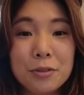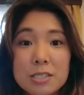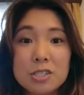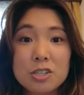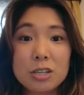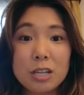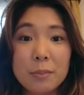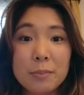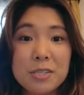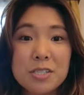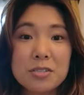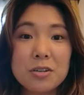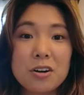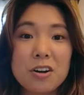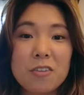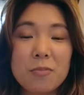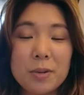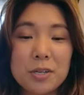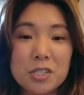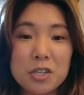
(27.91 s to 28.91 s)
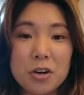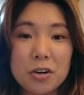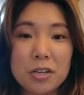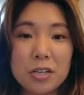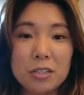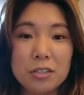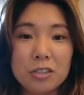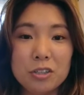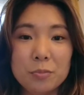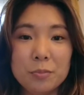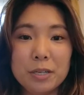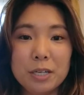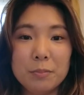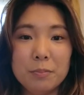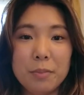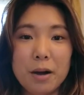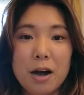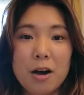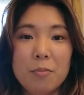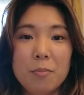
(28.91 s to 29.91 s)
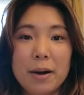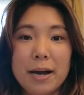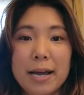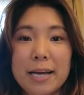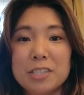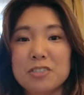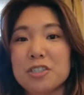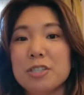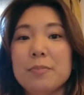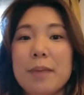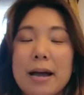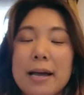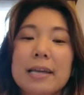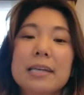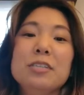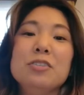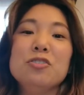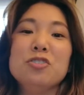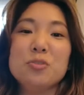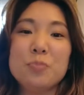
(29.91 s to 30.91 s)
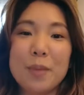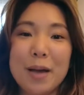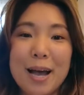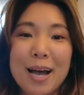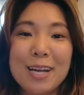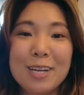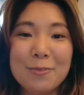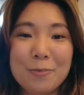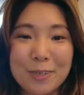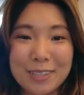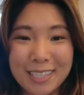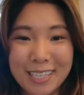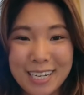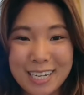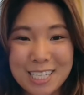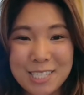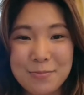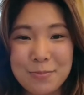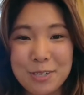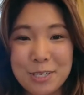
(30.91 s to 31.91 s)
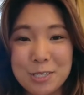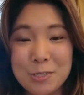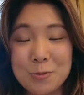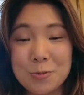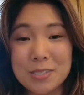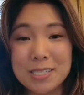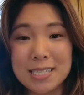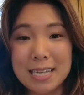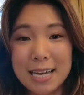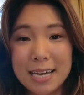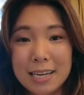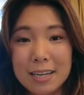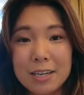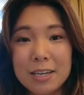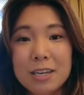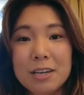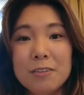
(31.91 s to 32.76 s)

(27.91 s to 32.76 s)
So let me start off by talking a little bit about my entry back into Japan and what the experience was like.